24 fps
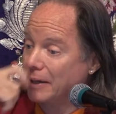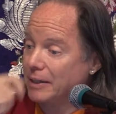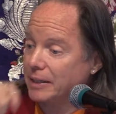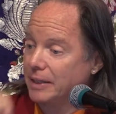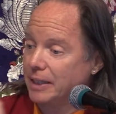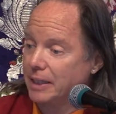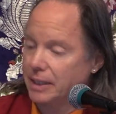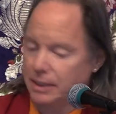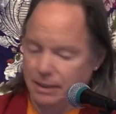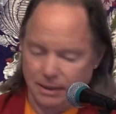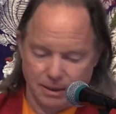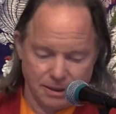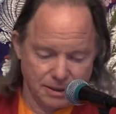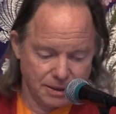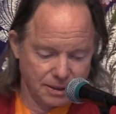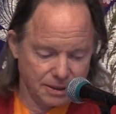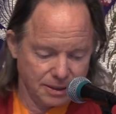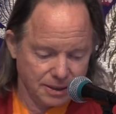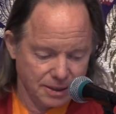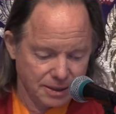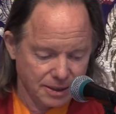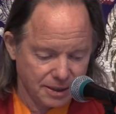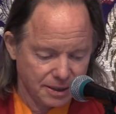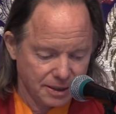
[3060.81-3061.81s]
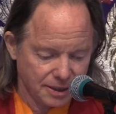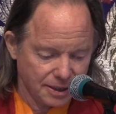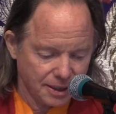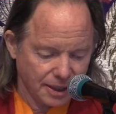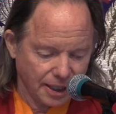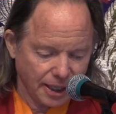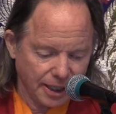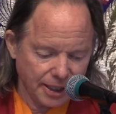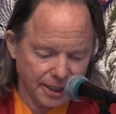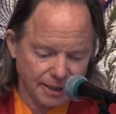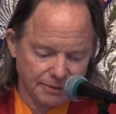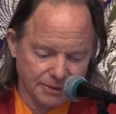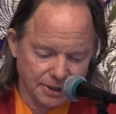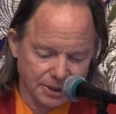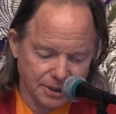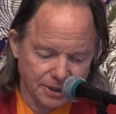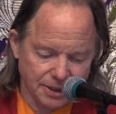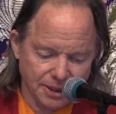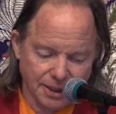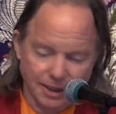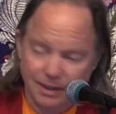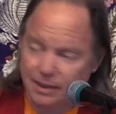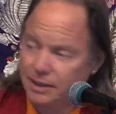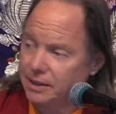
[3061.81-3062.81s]
Okay. I have a
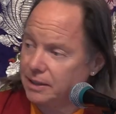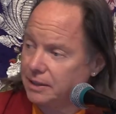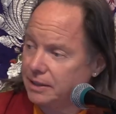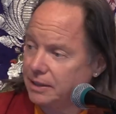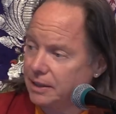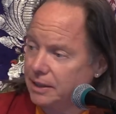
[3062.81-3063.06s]
Chinese